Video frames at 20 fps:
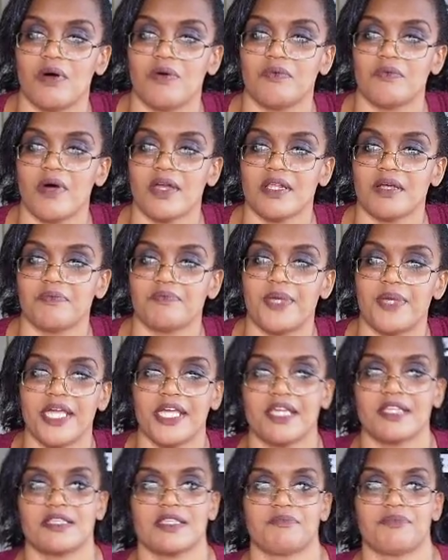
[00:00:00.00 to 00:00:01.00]
want to pick
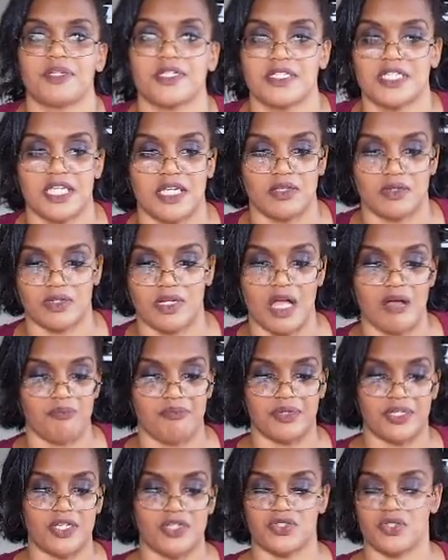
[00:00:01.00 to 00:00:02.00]
at particular
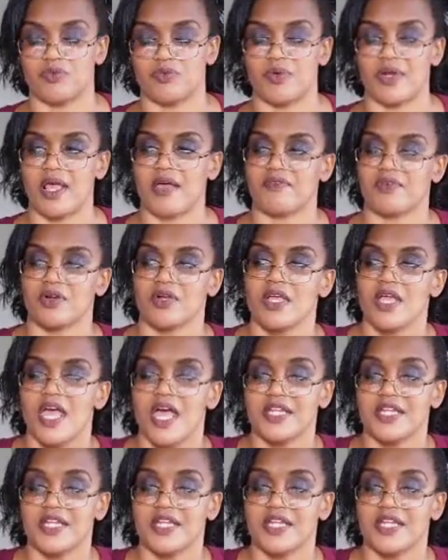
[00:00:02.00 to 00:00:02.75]
companies or whatever.